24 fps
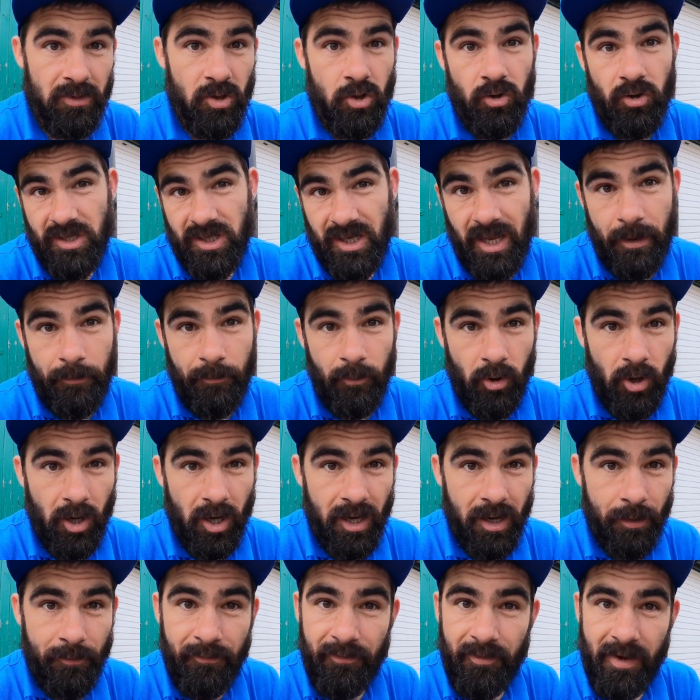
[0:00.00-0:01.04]
Chris KEMBER at
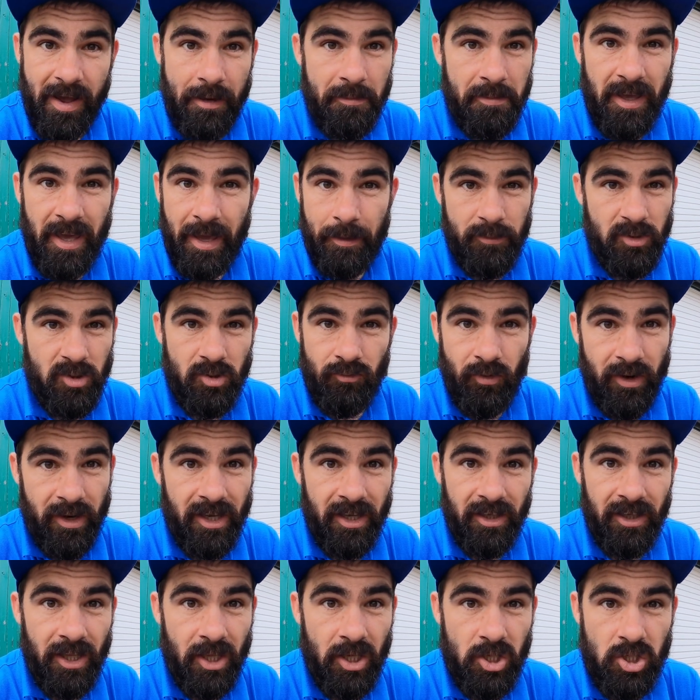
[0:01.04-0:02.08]
CLUMPFAB, get him to
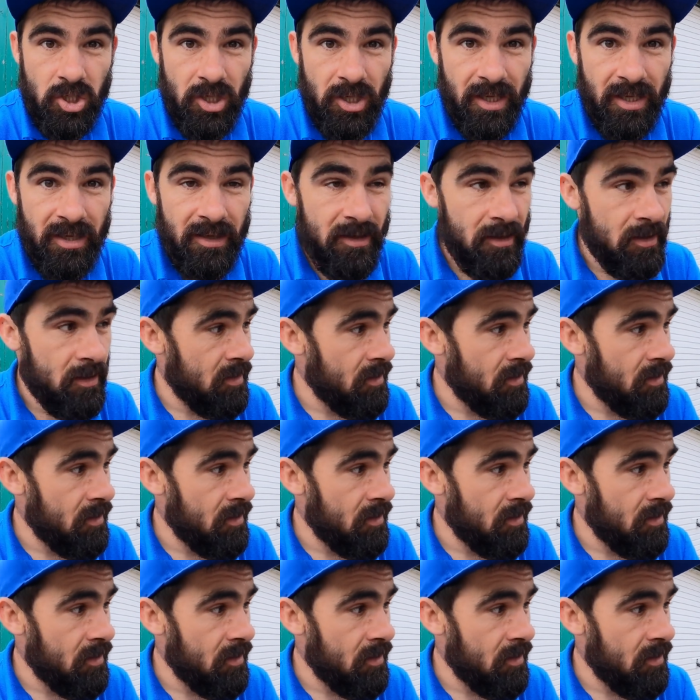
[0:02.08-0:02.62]
recondition it,